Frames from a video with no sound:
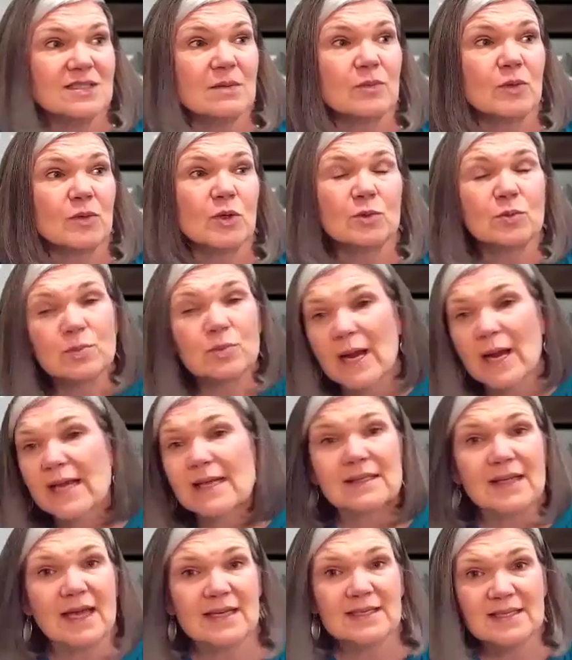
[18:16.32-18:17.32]
some
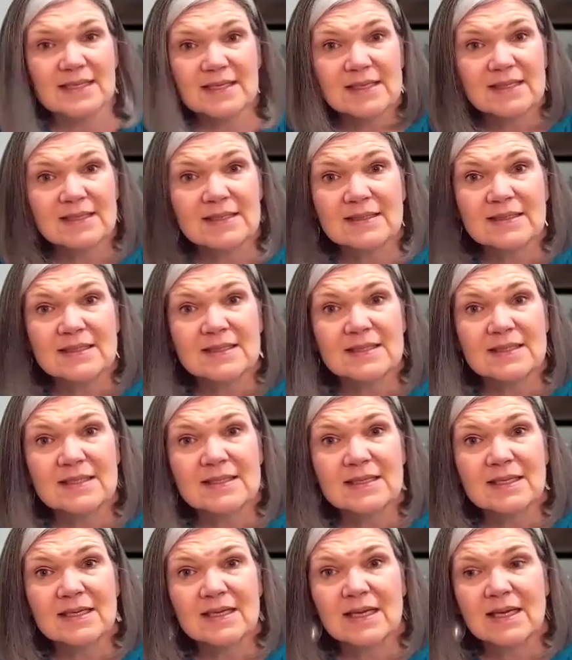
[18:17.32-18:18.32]
great lessons
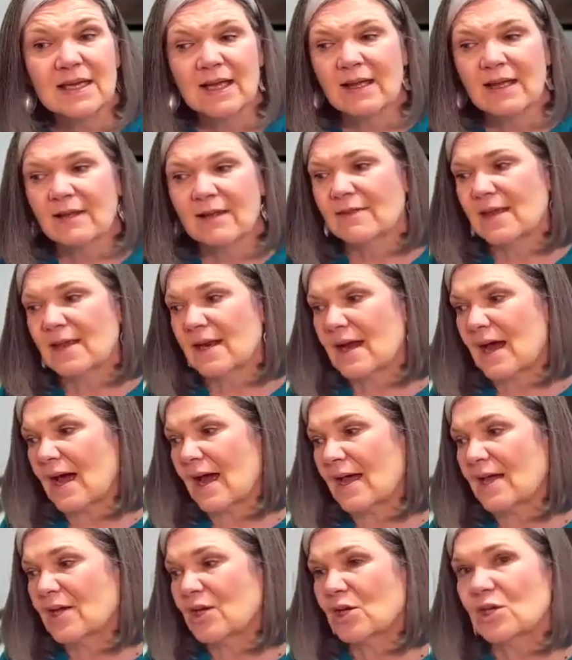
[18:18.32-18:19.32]
that
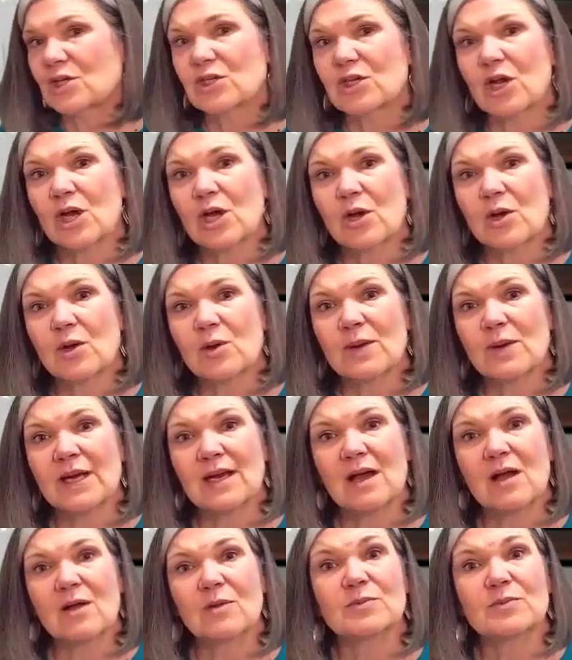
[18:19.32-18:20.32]
I could go
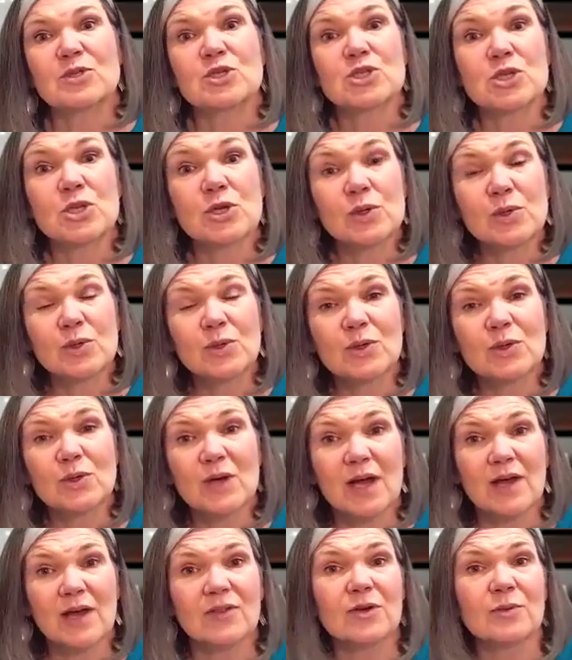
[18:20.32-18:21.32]
and help
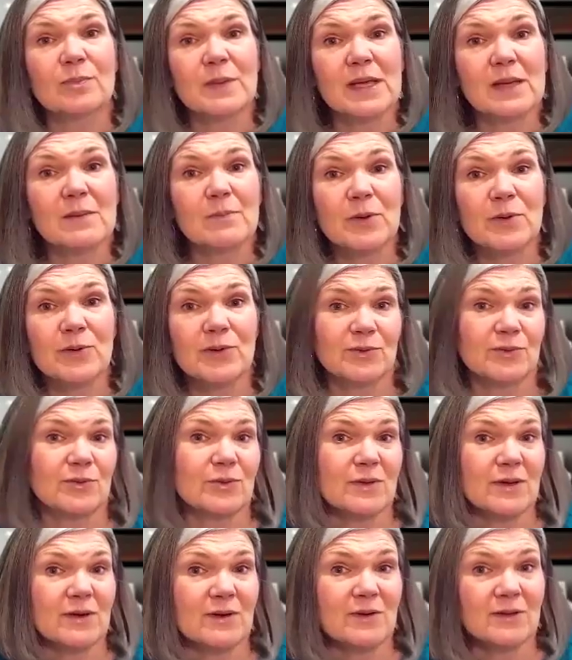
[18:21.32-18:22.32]
tutor other people
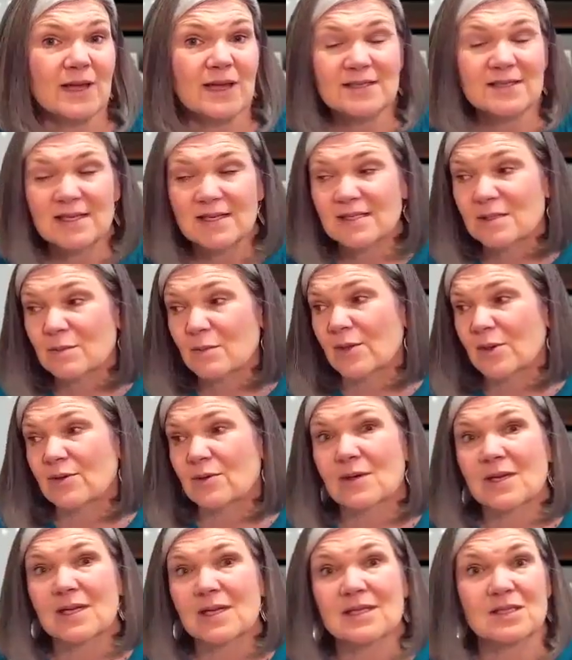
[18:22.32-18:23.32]
through their lessons,
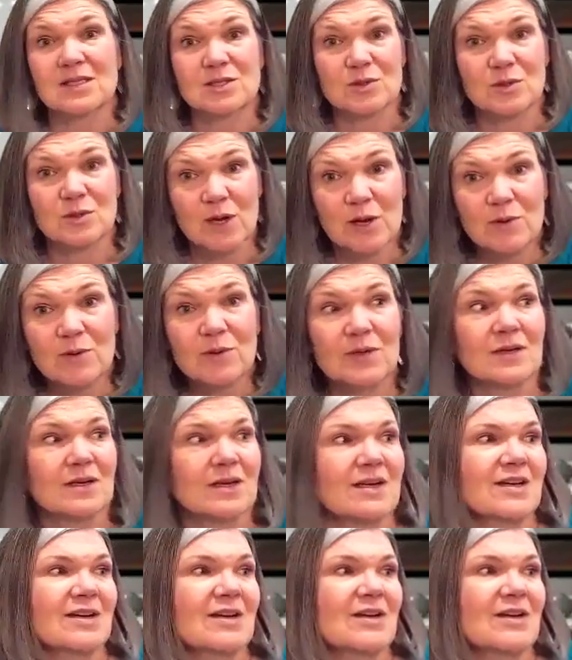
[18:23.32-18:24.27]
whether it's stroke